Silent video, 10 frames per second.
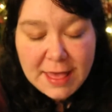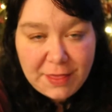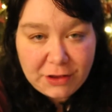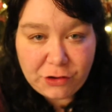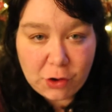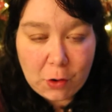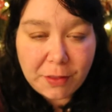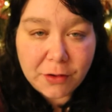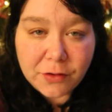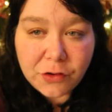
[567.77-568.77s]
this show,
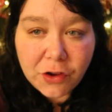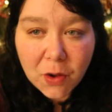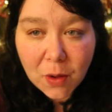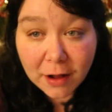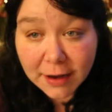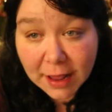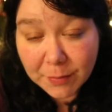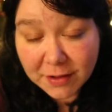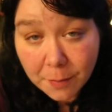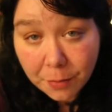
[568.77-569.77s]
but there's a show on
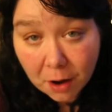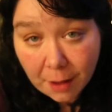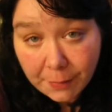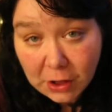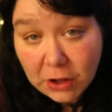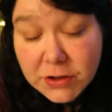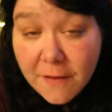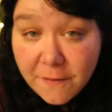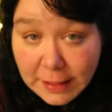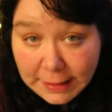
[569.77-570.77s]
Amazon Prime called
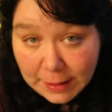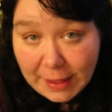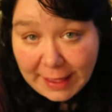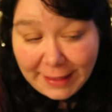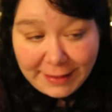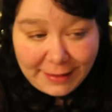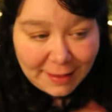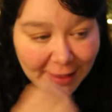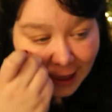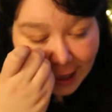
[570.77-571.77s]
Fleabag.
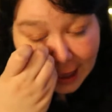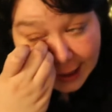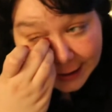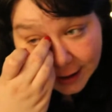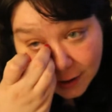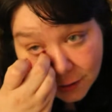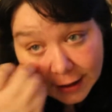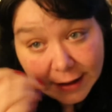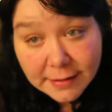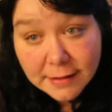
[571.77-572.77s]
And now,
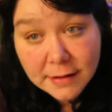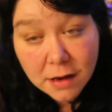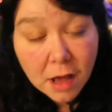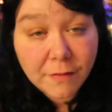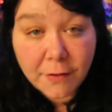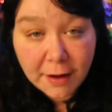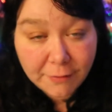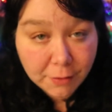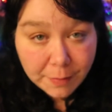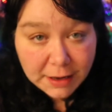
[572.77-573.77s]
it's not for
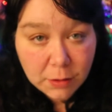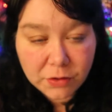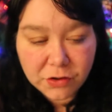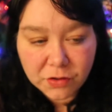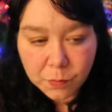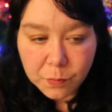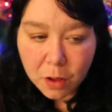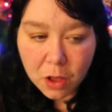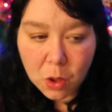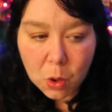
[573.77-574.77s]
everybody, which is
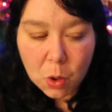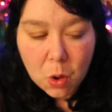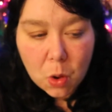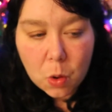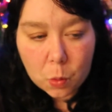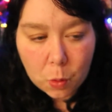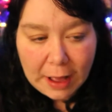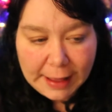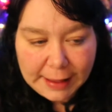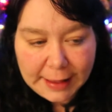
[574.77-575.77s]

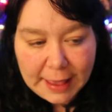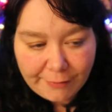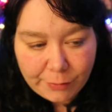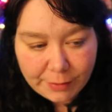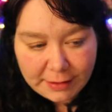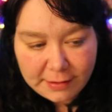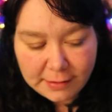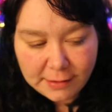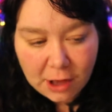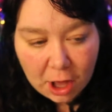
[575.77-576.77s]
why I haven't really
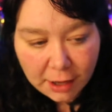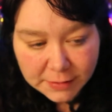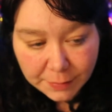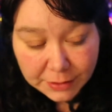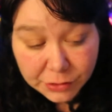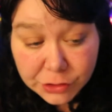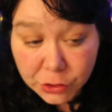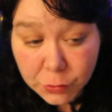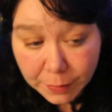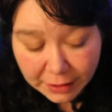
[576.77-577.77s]
talked about it
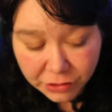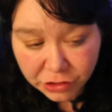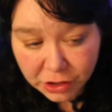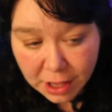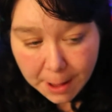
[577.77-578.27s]
too much.